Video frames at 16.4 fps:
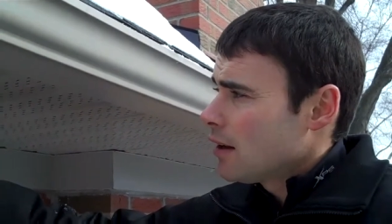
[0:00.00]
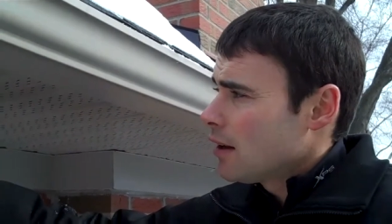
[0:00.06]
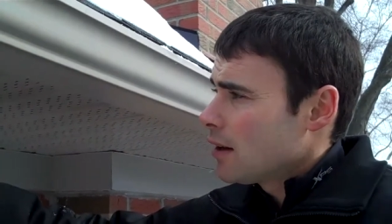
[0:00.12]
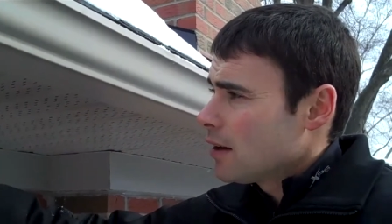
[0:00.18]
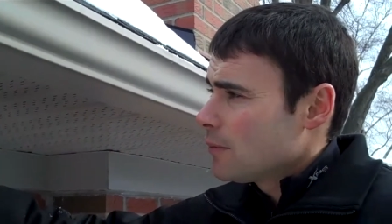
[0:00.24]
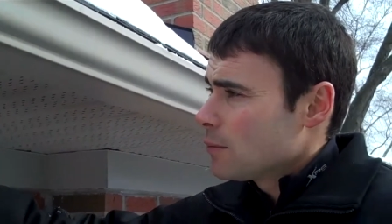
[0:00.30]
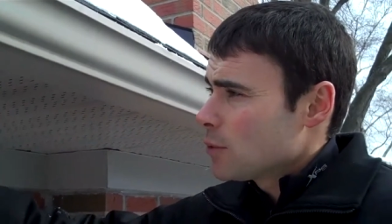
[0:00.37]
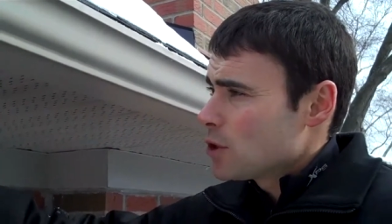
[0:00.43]

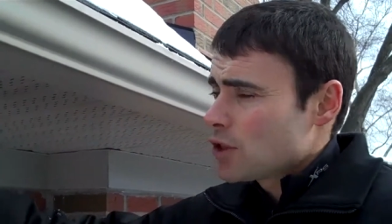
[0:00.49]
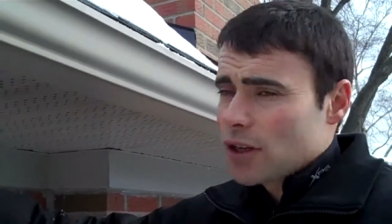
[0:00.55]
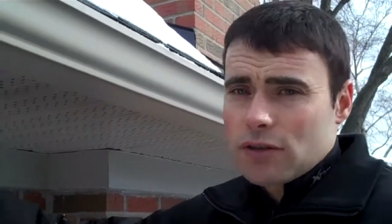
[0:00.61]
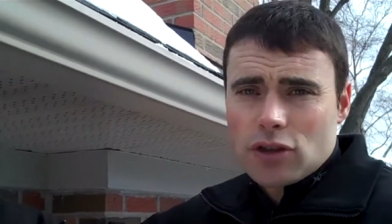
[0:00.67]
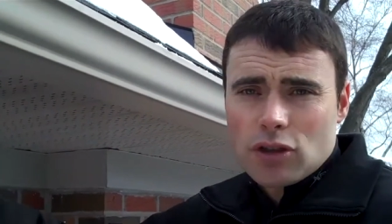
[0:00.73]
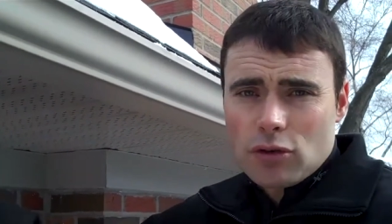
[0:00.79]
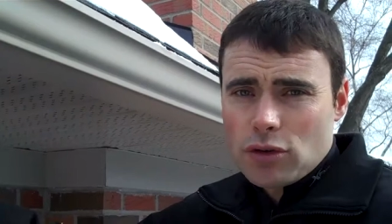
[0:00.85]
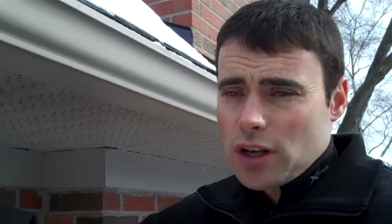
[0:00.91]
um, which
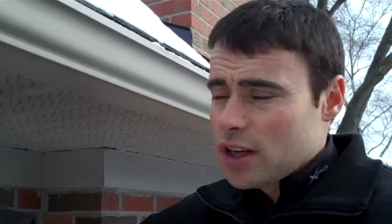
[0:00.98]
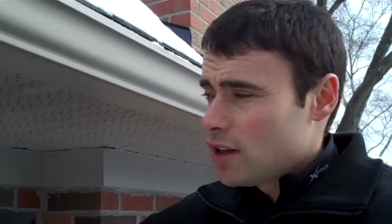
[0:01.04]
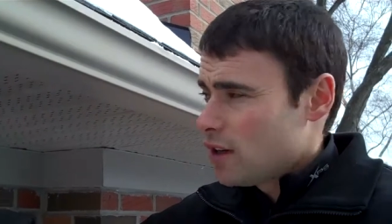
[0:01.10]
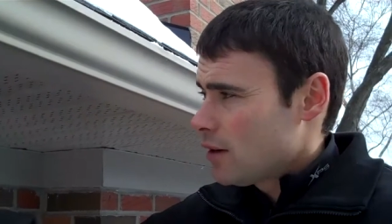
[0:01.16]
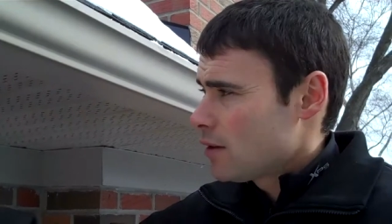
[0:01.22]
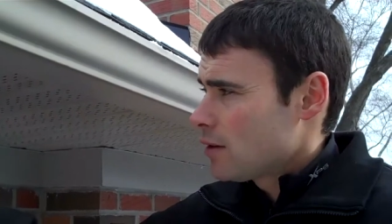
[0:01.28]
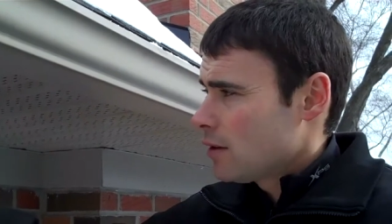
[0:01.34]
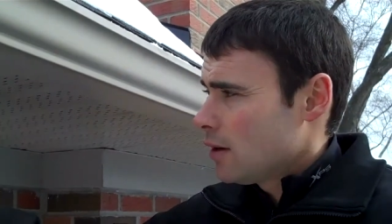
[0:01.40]
I've showed on
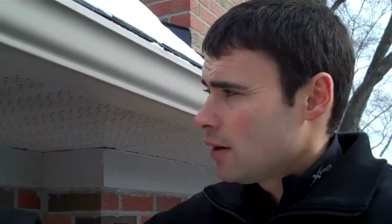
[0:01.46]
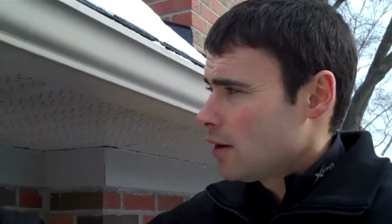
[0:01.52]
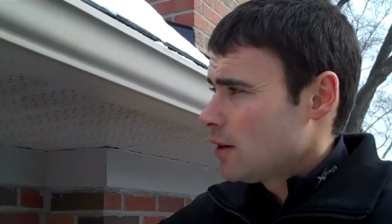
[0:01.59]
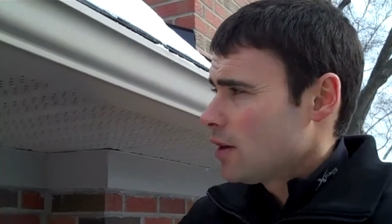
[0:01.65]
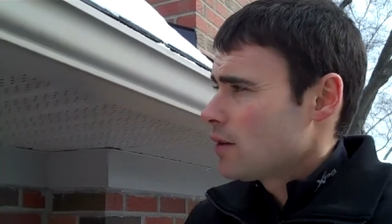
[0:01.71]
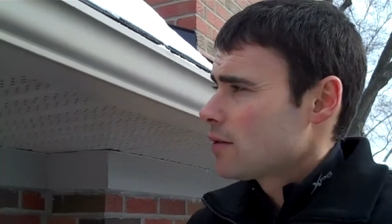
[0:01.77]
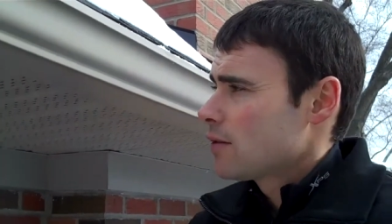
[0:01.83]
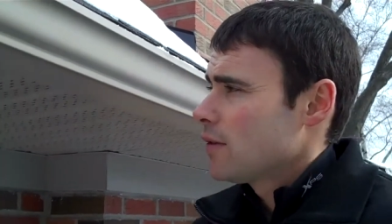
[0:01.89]
another on
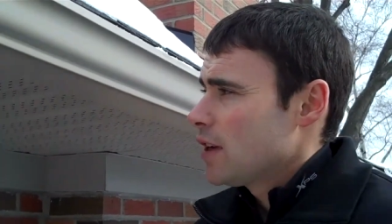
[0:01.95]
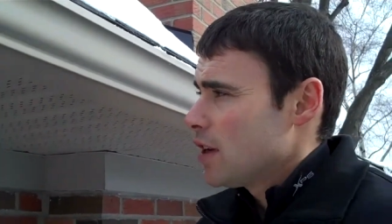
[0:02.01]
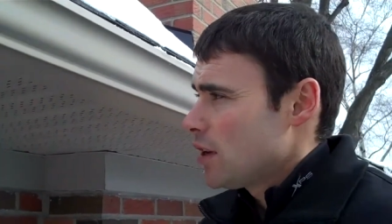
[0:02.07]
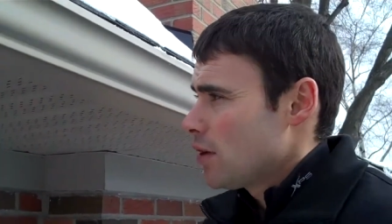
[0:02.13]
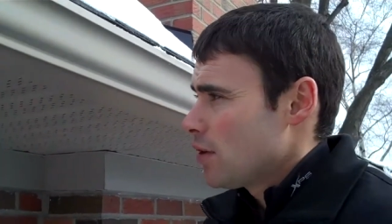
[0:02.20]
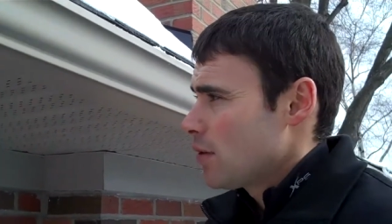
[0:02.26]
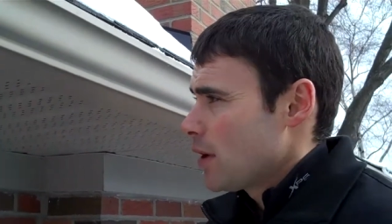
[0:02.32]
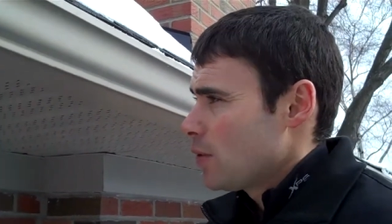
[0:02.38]
another
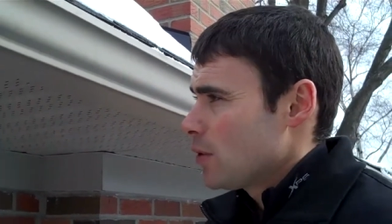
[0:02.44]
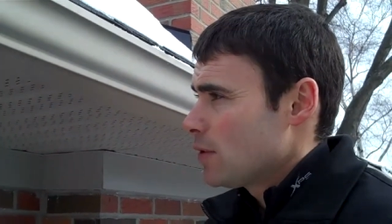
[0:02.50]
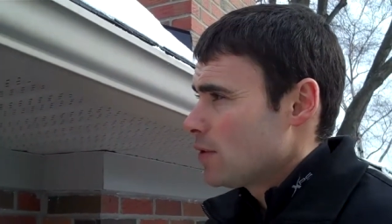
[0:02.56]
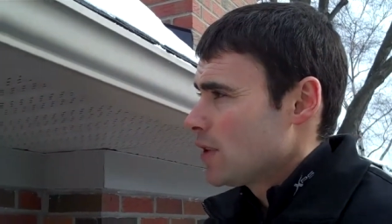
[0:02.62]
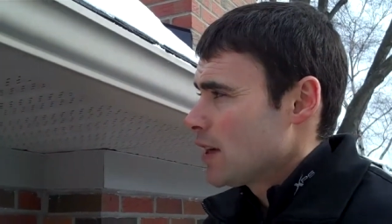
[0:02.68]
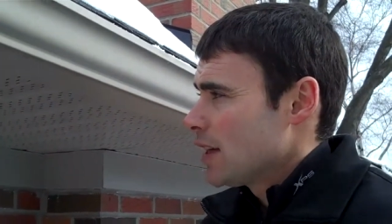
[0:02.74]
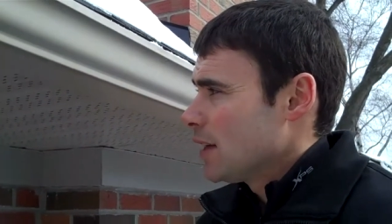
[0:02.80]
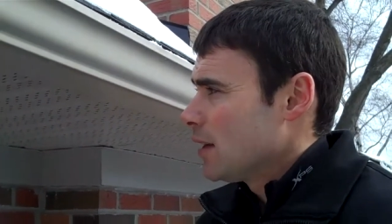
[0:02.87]
video that
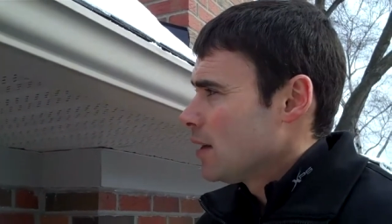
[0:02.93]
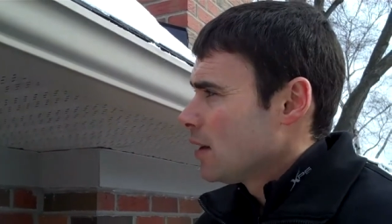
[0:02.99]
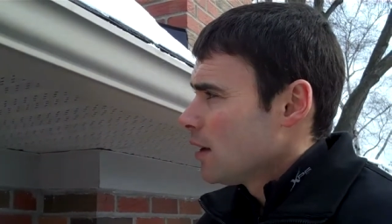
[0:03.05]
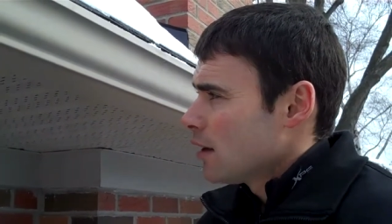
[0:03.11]
we've done.